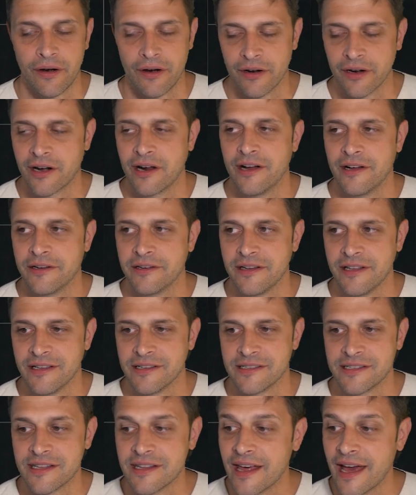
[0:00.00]
Archon
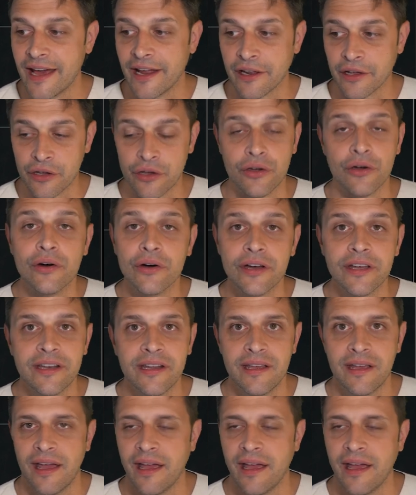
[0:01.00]
is that good,